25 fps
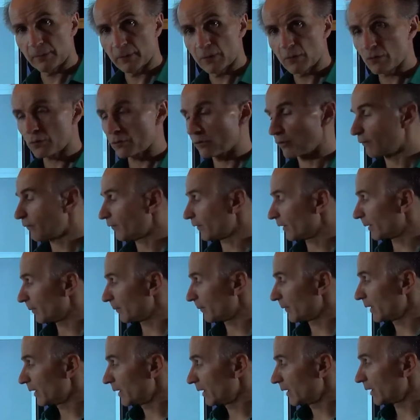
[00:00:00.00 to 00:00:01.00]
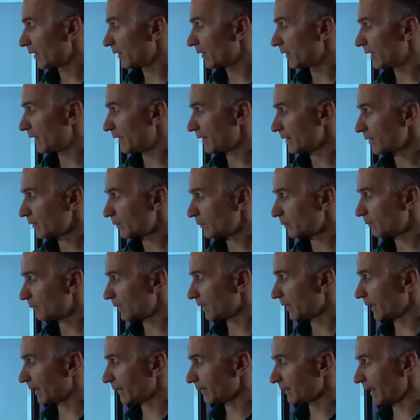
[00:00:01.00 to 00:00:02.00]
So from this, we
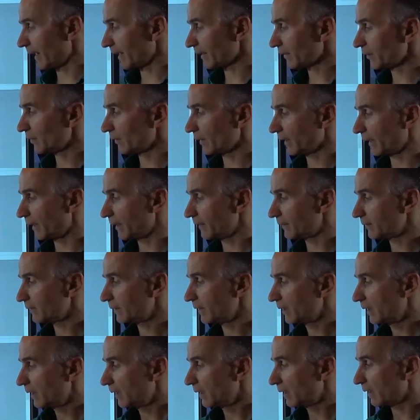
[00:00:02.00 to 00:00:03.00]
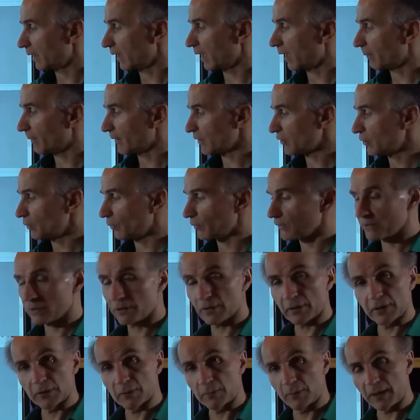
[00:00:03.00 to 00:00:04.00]
can calculate how much noise
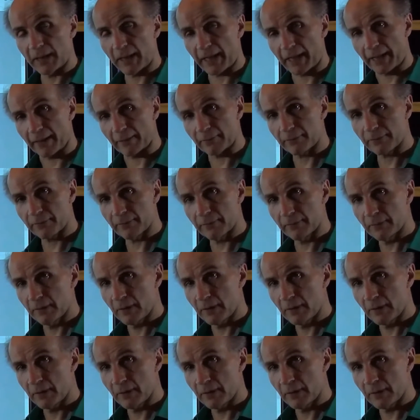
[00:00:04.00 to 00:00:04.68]
current we have.